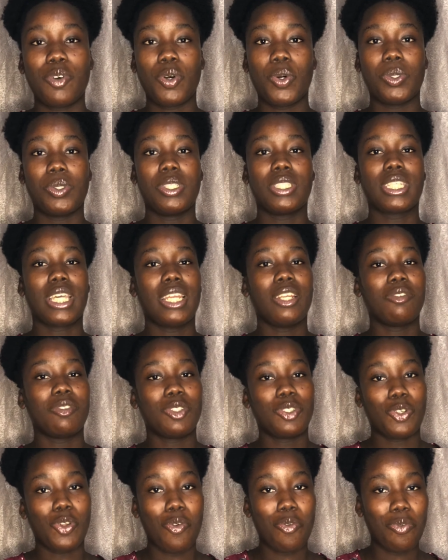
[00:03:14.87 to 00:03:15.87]
all this kind of
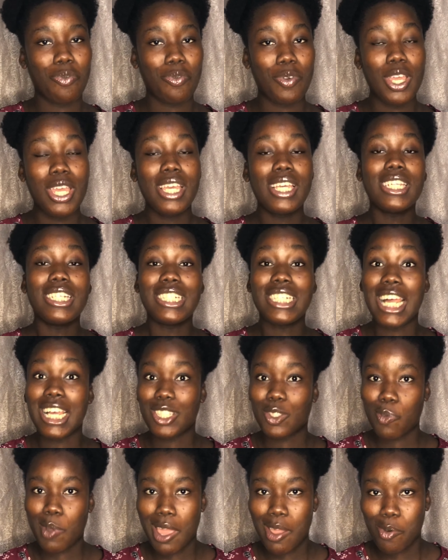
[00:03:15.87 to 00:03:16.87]
stuff that's
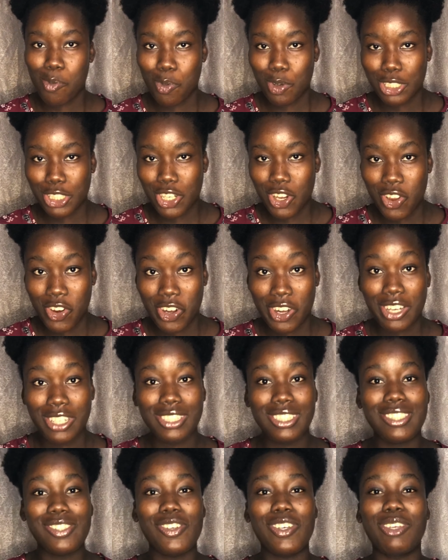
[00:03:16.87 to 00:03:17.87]
why I watch her
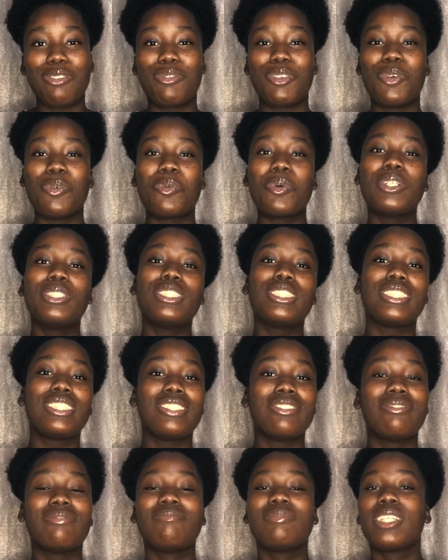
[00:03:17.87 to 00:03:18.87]
so if you want
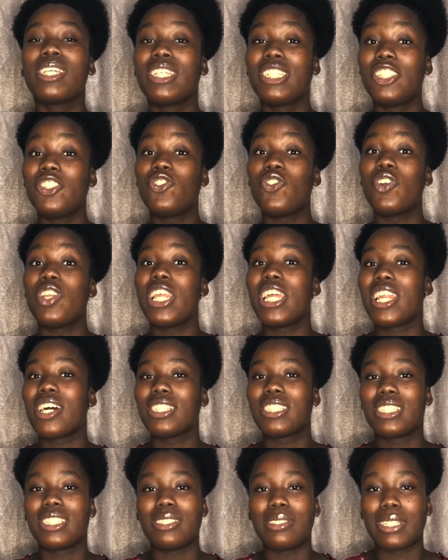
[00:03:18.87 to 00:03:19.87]
to you know learn how
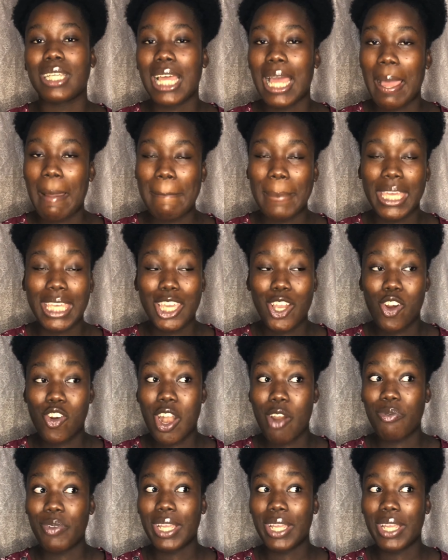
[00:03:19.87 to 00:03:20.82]
to make your graphic